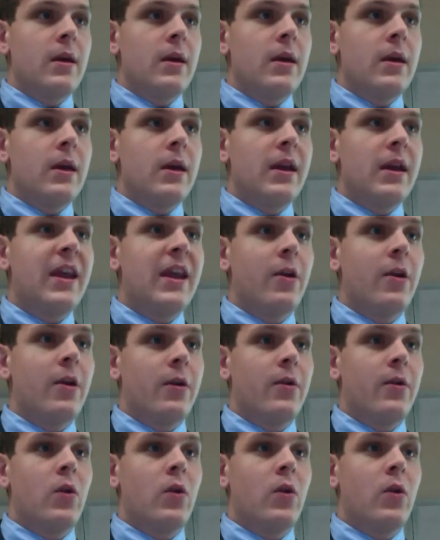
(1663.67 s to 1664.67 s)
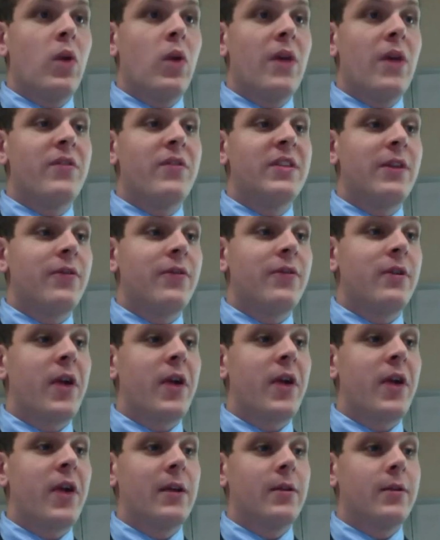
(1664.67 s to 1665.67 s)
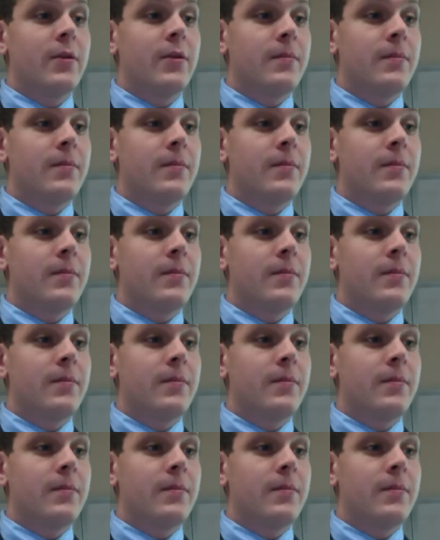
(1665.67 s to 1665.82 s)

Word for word: Here, we have a different grant